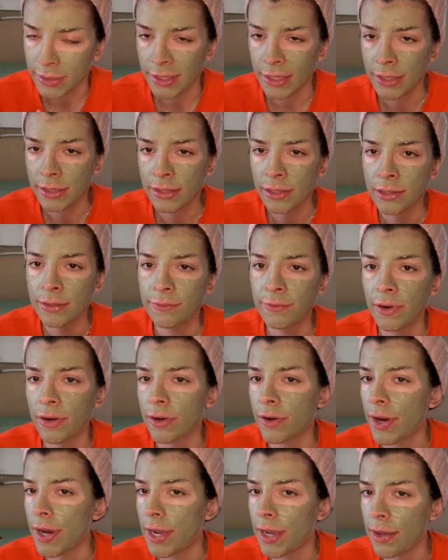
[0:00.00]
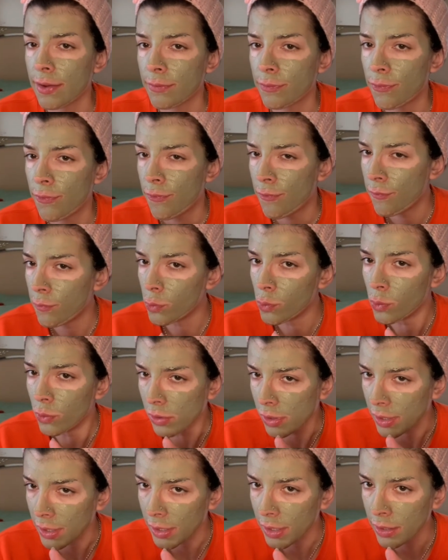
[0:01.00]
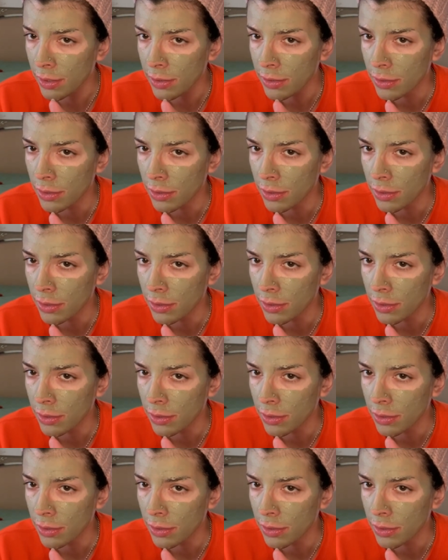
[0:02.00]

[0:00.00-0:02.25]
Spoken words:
he has this very fooling,